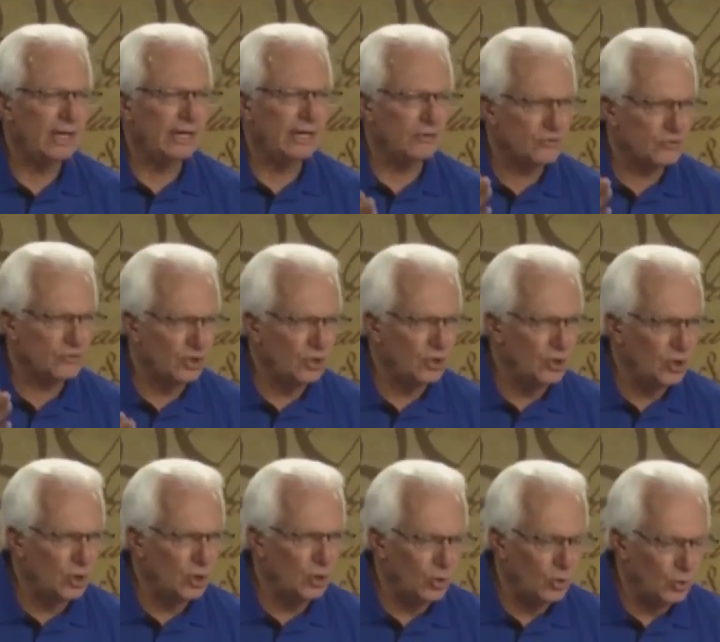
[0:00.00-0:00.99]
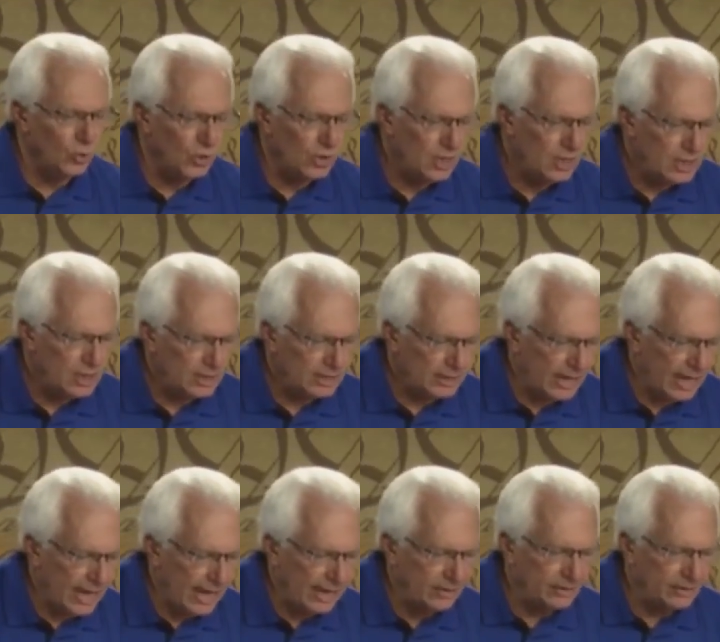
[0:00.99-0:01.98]
is the new
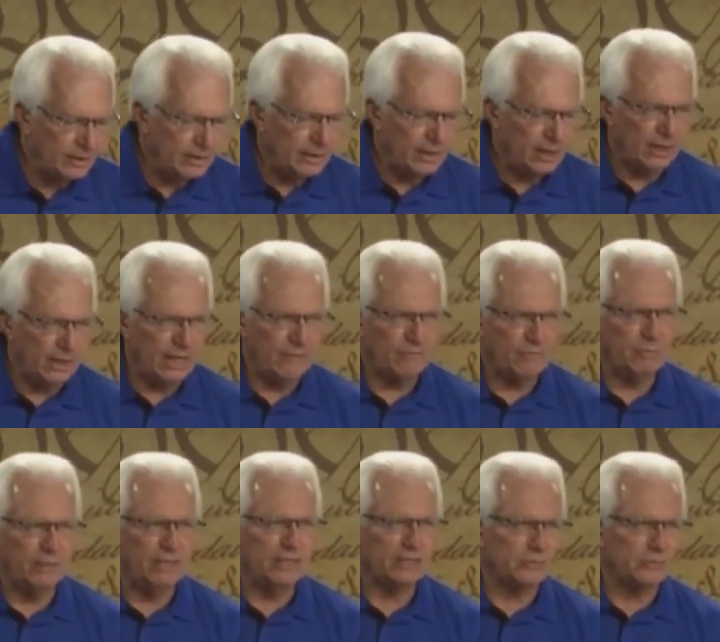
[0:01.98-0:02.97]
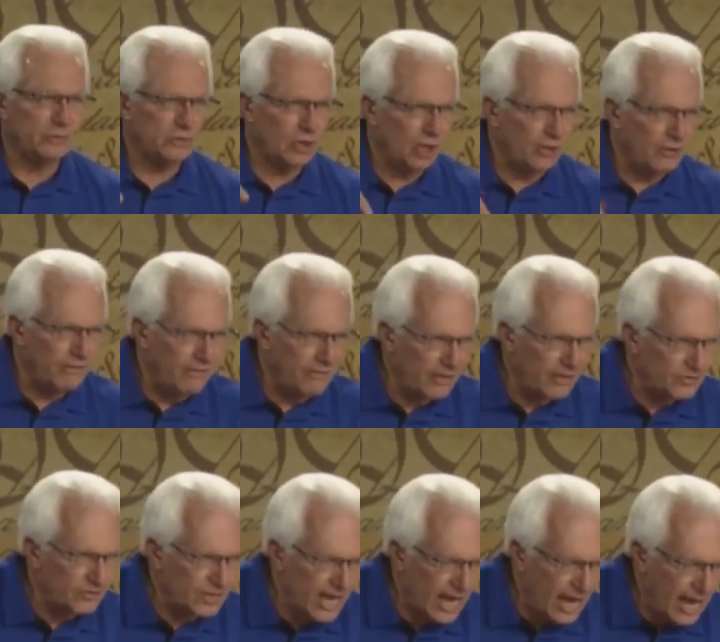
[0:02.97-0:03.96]
9/11, because it was on this
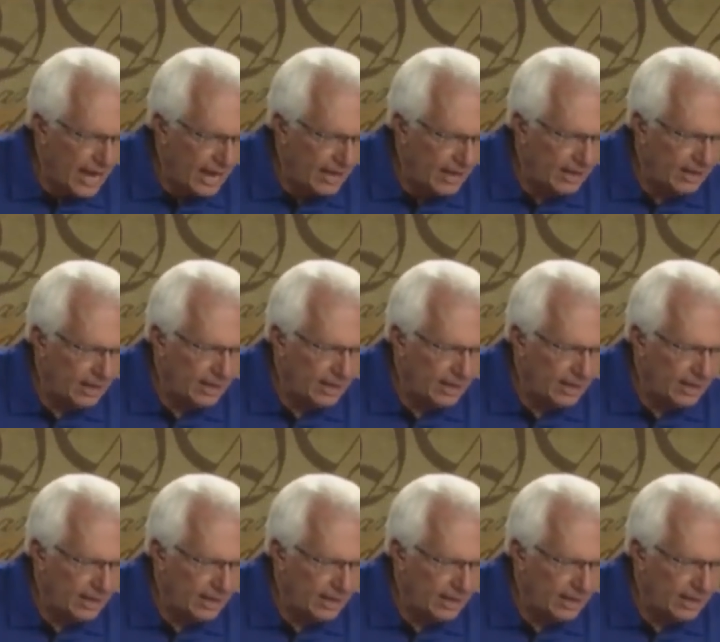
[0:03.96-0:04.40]
day